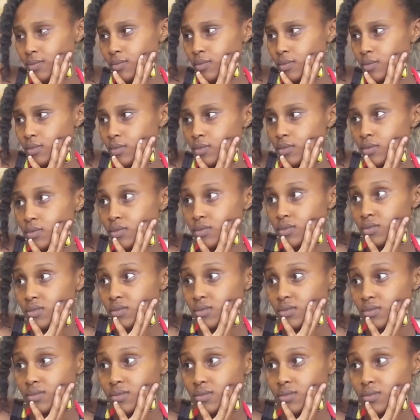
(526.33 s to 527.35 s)

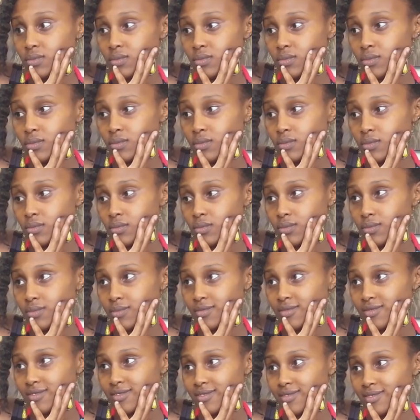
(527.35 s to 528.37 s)

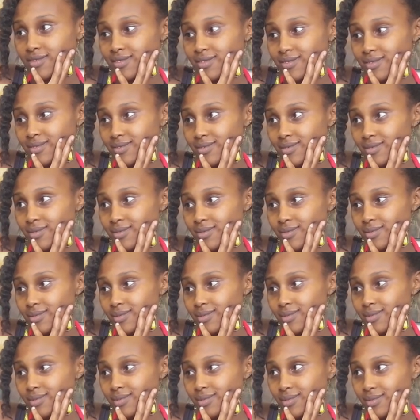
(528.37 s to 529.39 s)

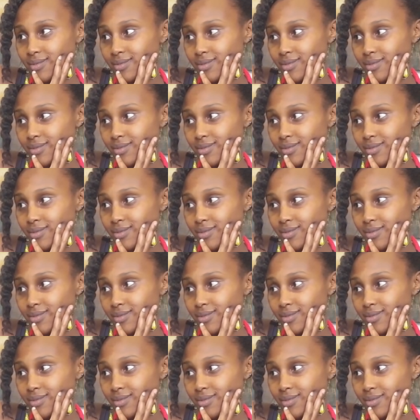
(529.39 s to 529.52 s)
The person shown says nothing.